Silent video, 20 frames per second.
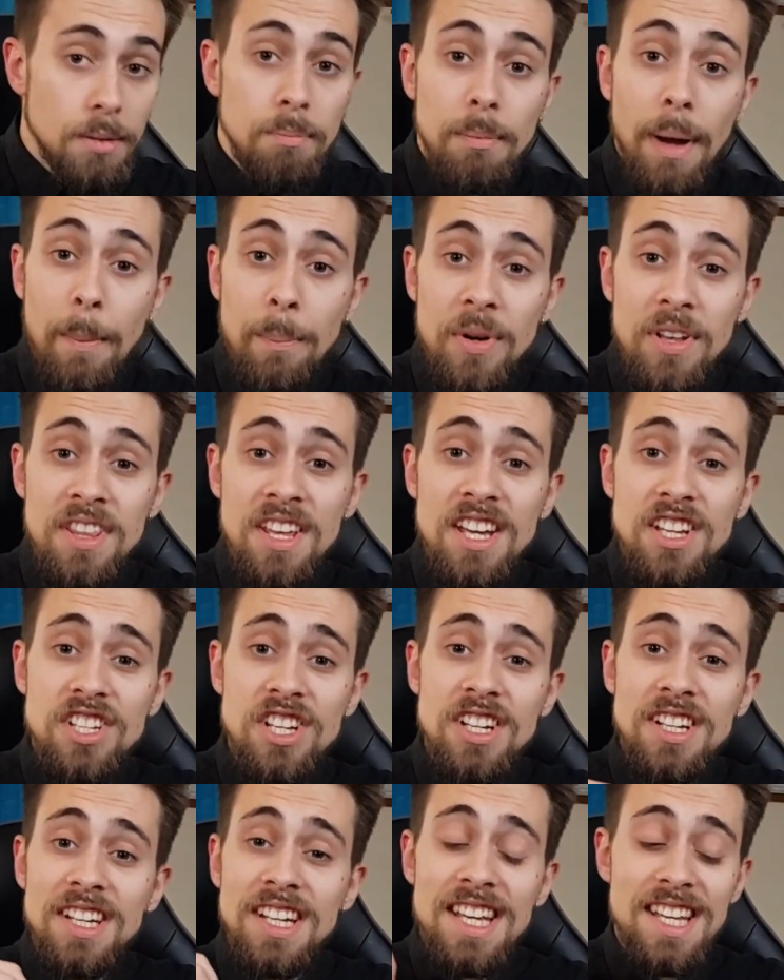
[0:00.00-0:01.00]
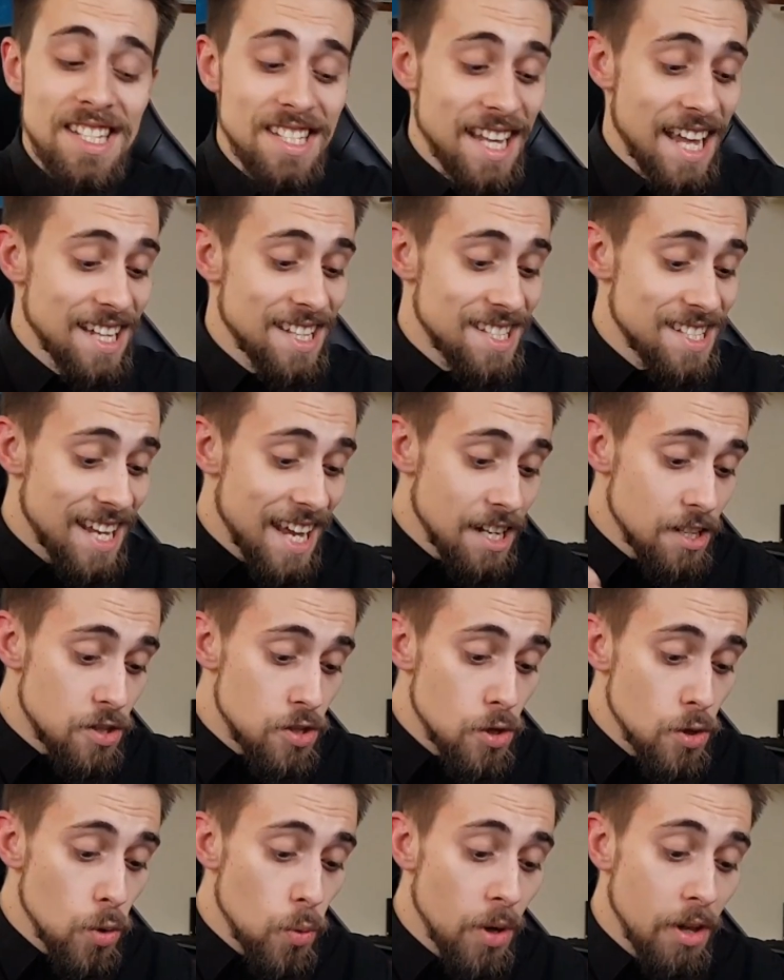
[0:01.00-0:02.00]
my prediction is that Zen
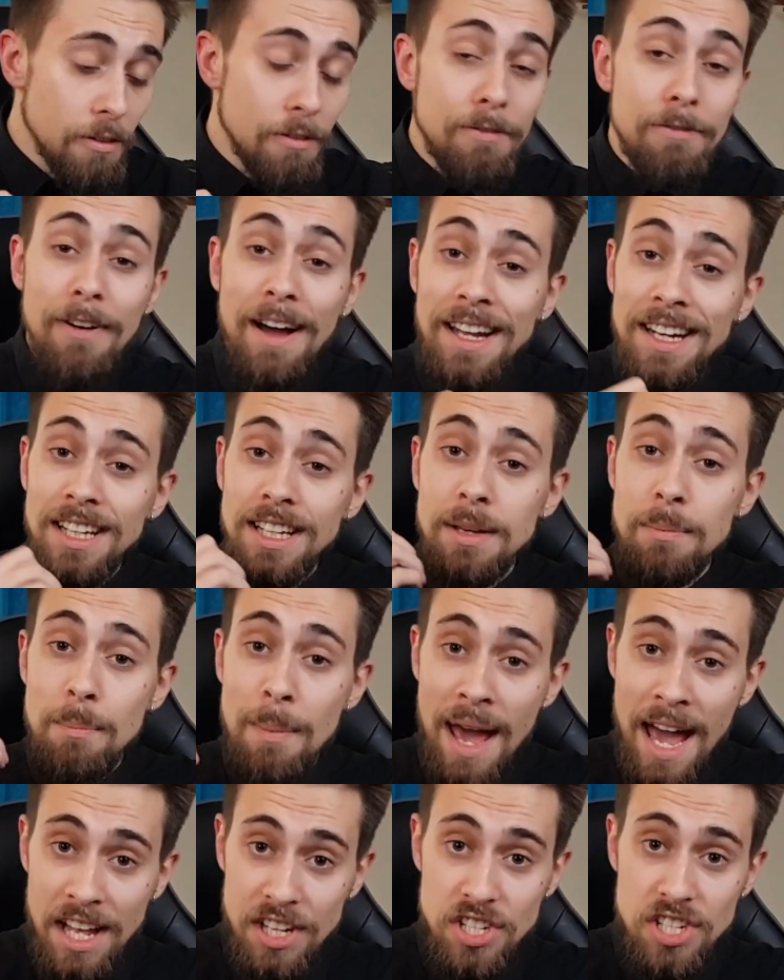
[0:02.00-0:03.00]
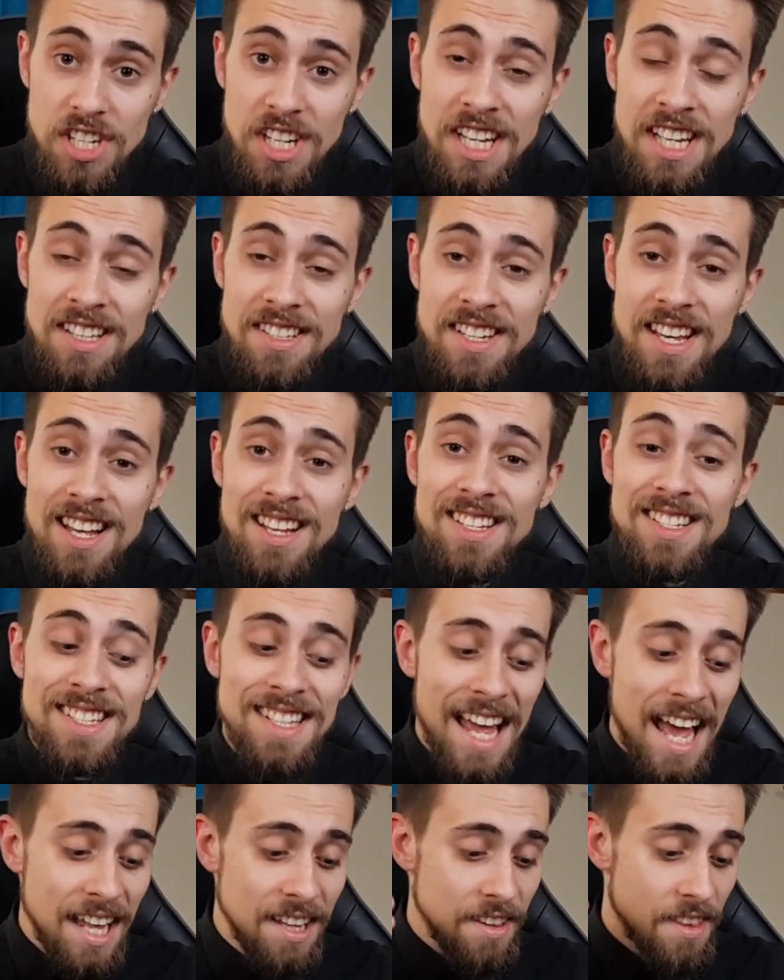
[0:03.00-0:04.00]
2 will finally match Intel's
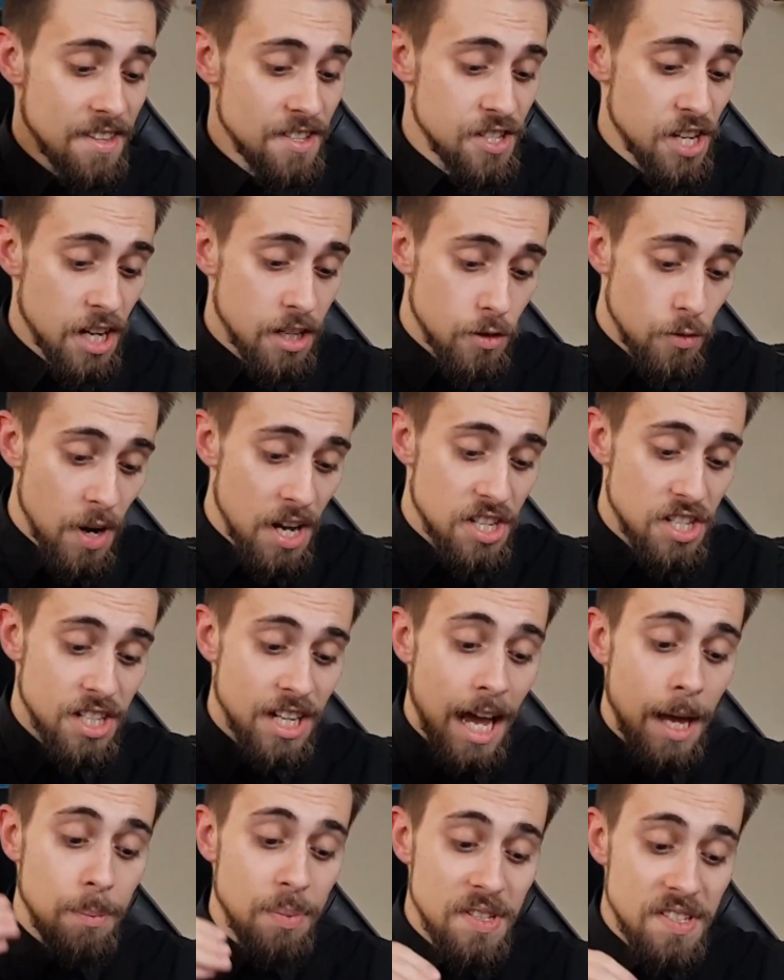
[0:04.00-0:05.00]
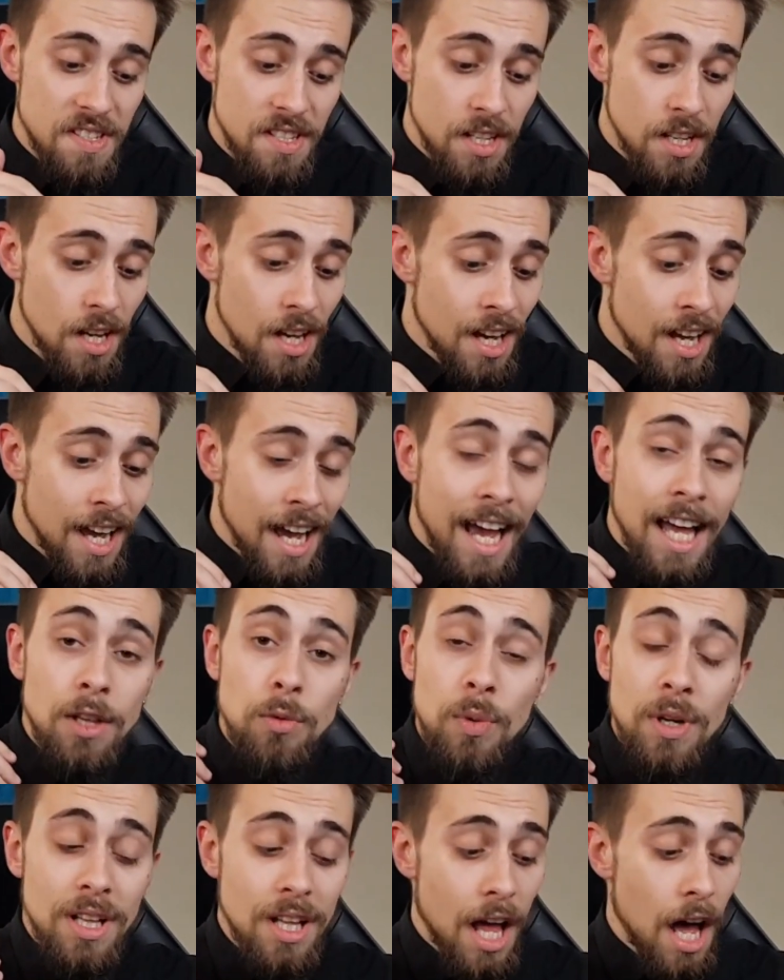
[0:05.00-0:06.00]
9th generation IPC and
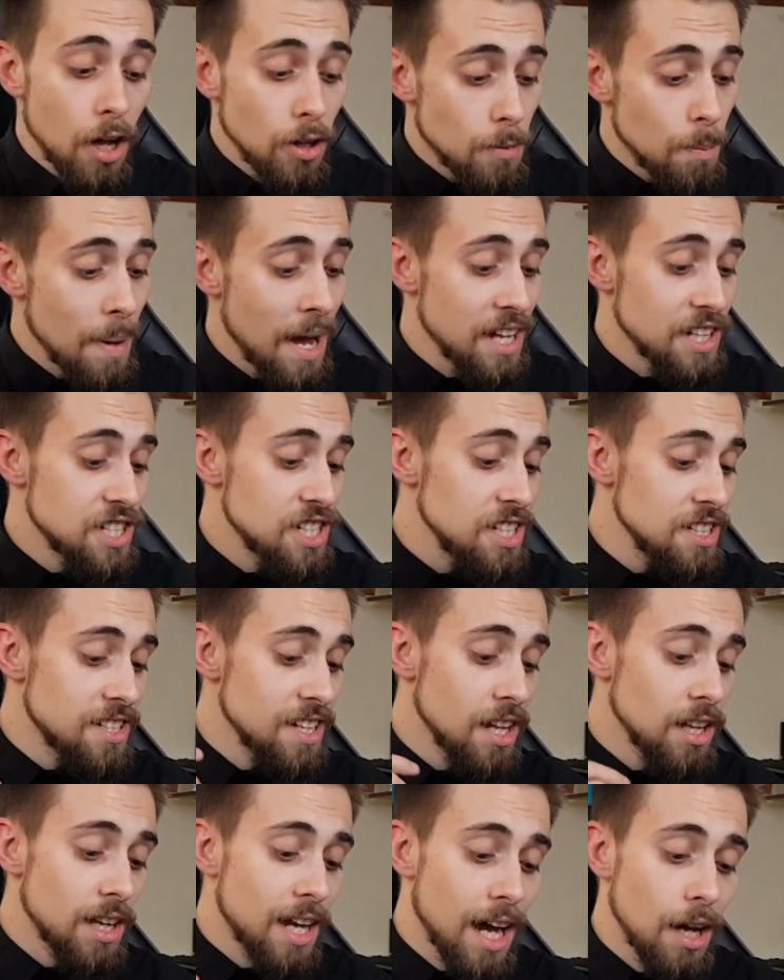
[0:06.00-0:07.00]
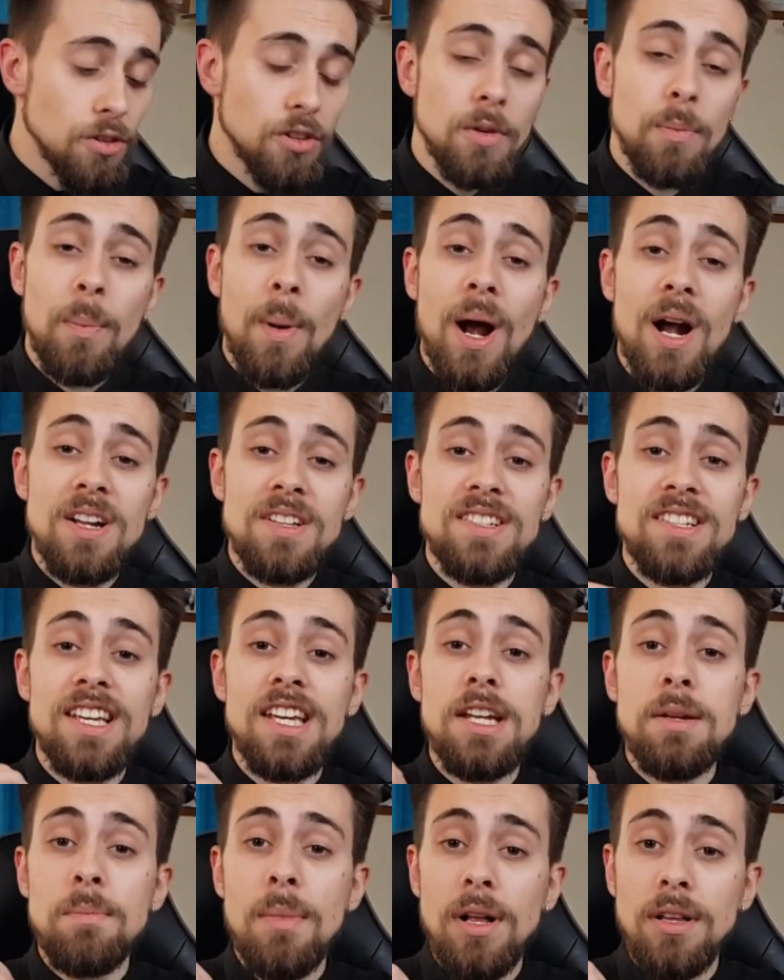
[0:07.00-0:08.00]
will outmatch Intel counterparts
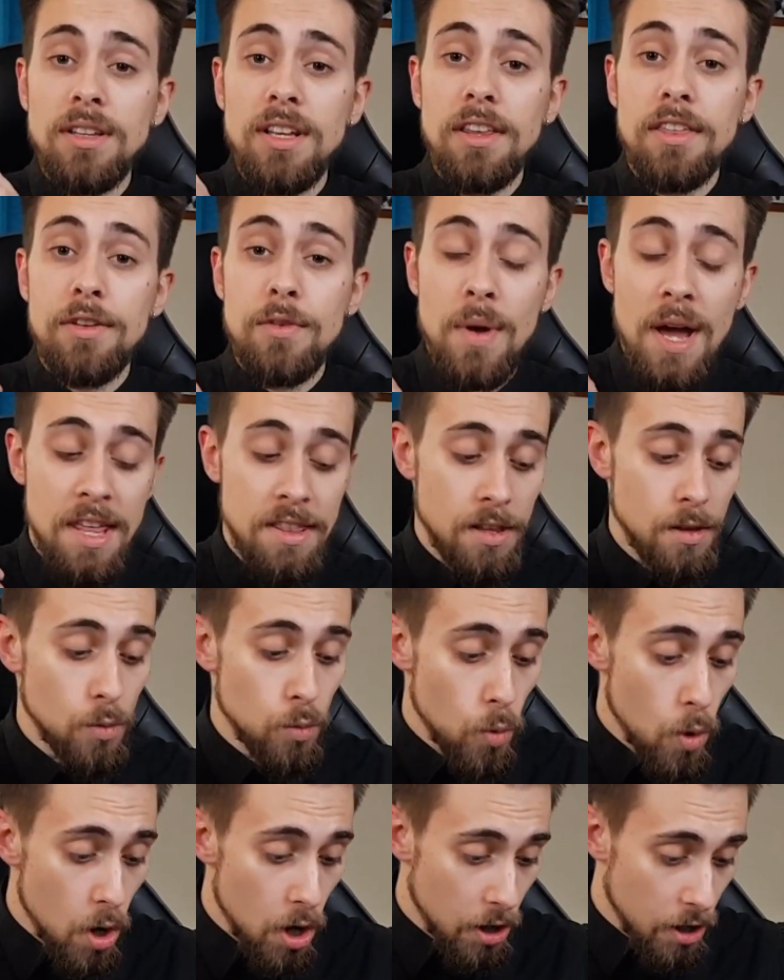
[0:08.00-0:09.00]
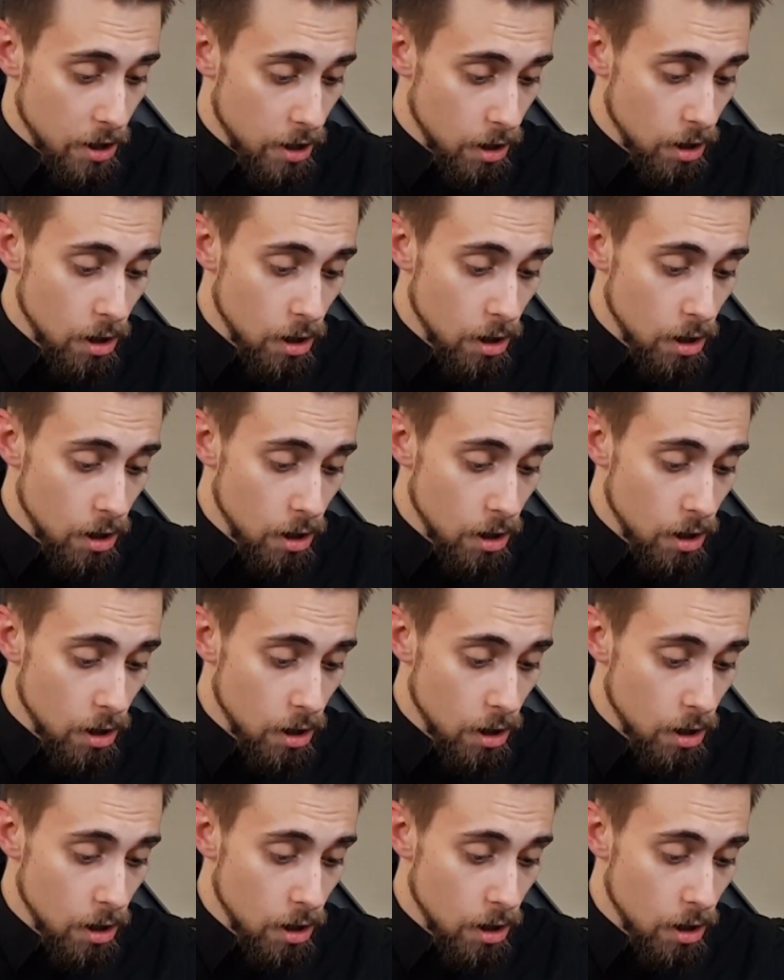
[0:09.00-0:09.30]
in multi-threaded work.